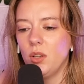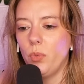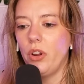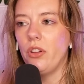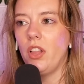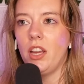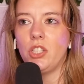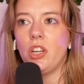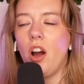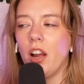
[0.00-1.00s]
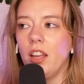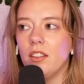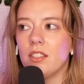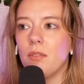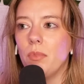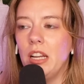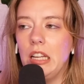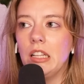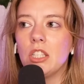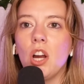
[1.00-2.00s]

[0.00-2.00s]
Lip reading: Where you're like talking with some idiots,